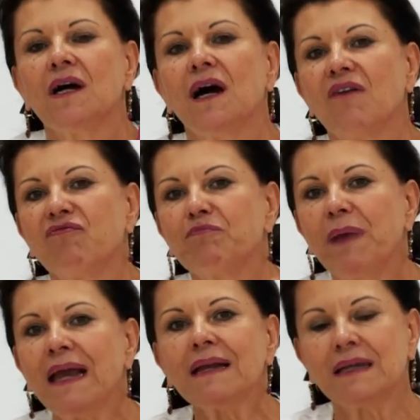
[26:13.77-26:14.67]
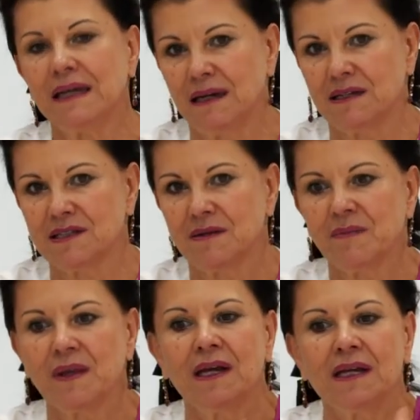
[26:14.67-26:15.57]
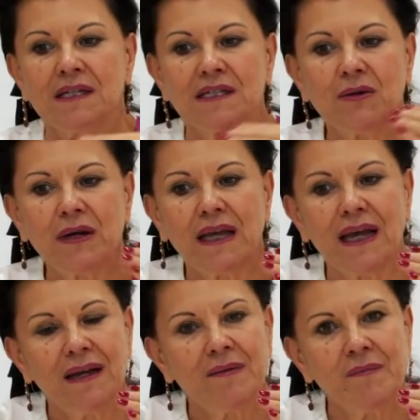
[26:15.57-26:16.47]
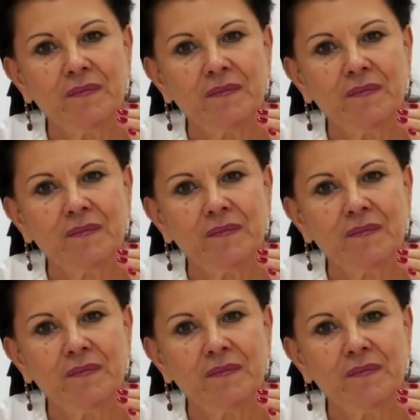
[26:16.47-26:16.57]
of painkillers. So again,